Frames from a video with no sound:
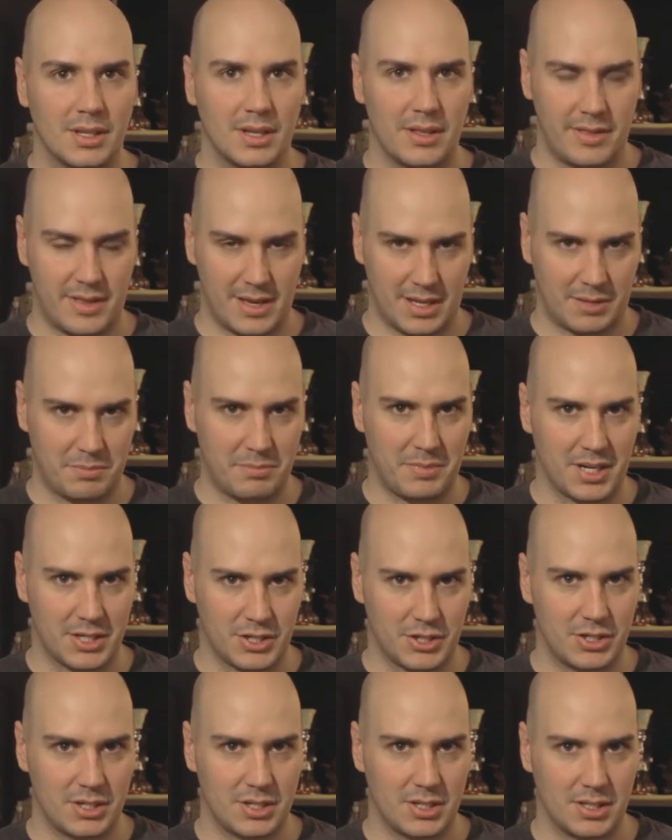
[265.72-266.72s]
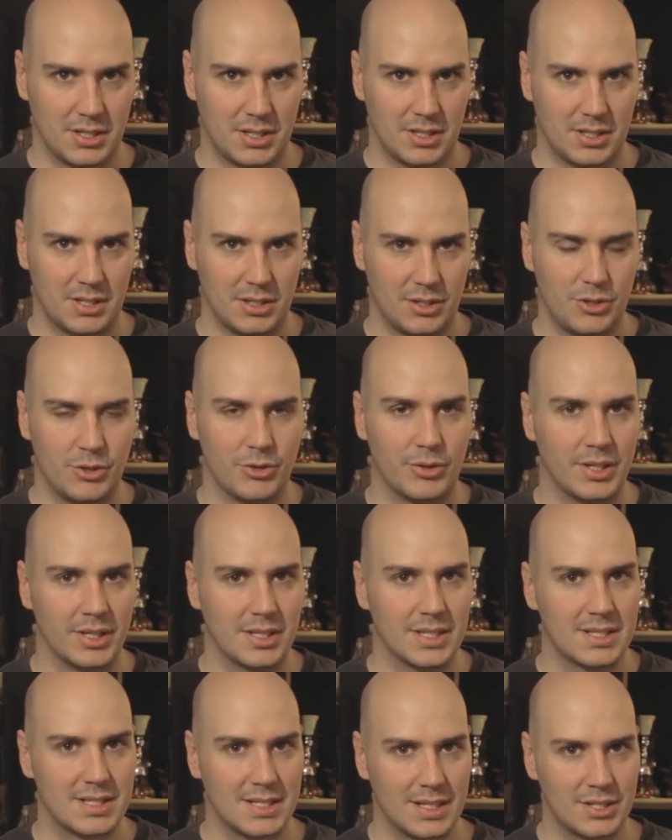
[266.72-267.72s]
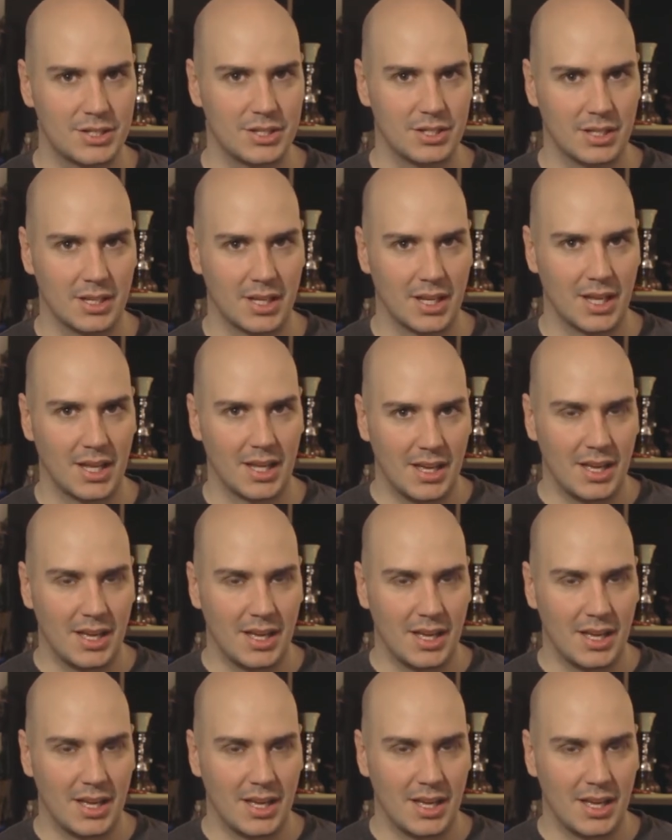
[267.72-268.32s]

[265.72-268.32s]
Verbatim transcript: that much during the session